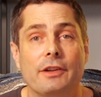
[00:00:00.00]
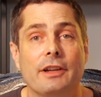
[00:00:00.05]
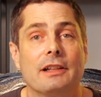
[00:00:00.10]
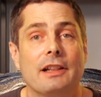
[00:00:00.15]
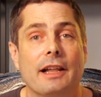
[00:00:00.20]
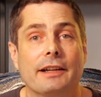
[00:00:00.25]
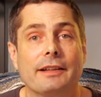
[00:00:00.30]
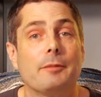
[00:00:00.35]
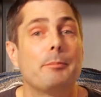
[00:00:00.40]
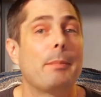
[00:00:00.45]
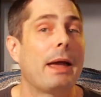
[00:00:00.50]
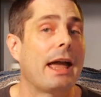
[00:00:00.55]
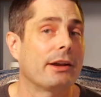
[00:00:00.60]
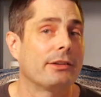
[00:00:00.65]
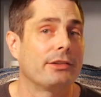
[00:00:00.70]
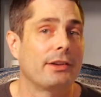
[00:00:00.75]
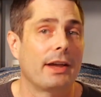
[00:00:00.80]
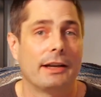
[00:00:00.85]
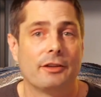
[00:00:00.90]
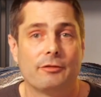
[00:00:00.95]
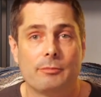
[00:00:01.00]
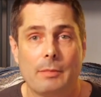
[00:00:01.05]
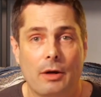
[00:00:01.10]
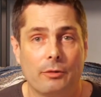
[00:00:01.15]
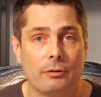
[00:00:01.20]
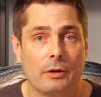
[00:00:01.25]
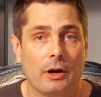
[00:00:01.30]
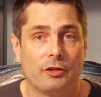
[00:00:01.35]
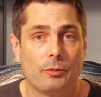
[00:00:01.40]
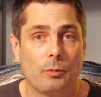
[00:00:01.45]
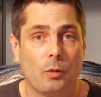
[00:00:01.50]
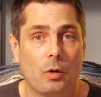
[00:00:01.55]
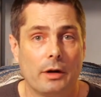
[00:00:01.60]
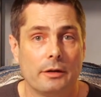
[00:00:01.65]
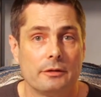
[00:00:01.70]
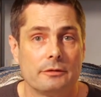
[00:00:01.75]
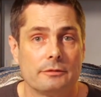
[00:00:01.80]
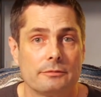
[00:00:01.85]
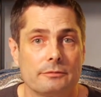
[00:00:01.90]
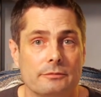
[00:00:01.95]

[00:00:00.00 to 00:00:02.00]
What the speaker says: neglected backside of Mount Rushmore.